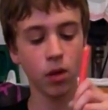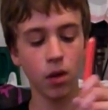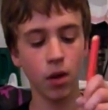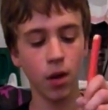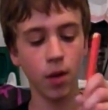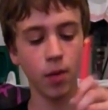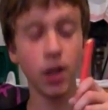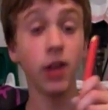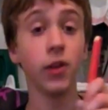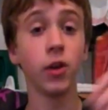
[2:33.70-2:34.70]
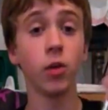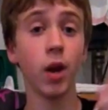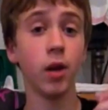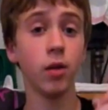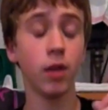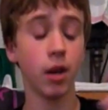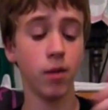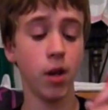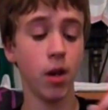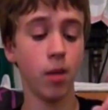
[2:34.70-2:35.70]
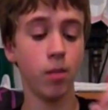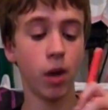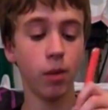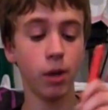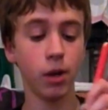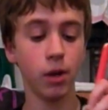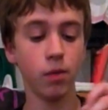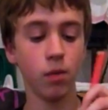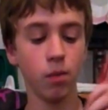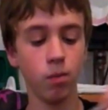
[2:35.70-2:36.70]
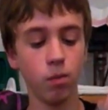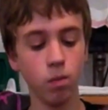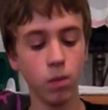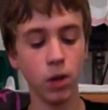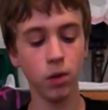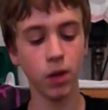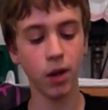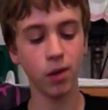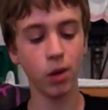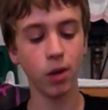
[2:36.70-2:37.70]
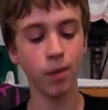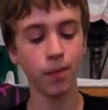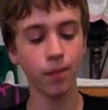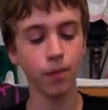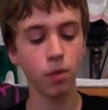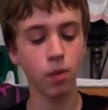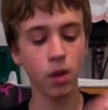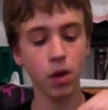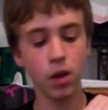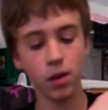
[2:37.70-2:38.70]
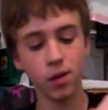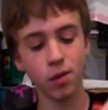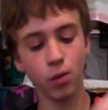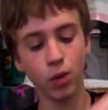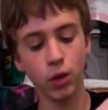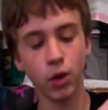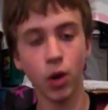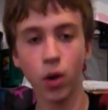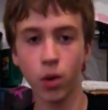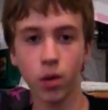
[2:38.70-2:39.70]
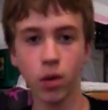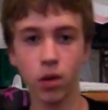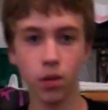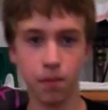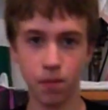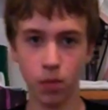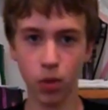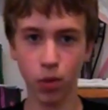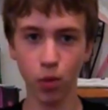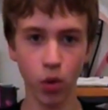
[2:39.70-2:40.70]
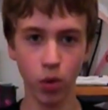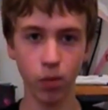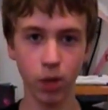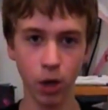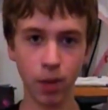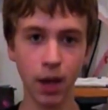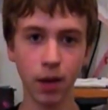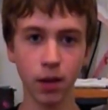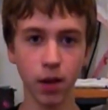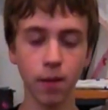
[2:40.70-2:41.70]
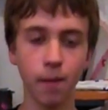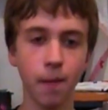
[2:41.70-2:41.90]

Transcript: Another good way to do that, and I'm probably going to be doing that as well, is when you go through and you're painting it,